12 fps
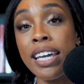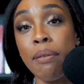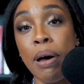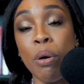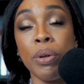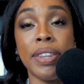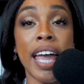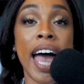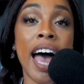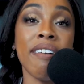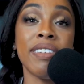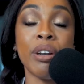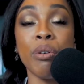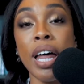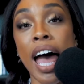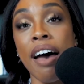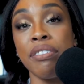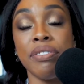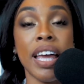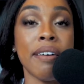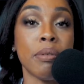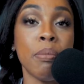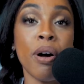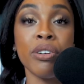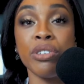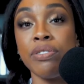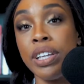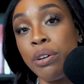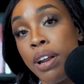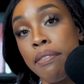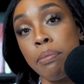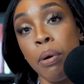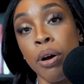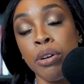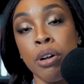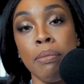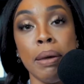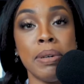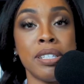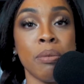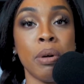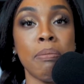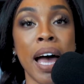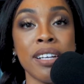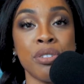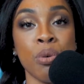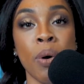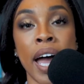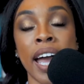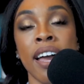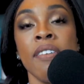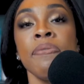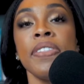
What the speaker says: about what they have, they don't have, if they have a partner, if they don't have a partner, maybe someone passed away.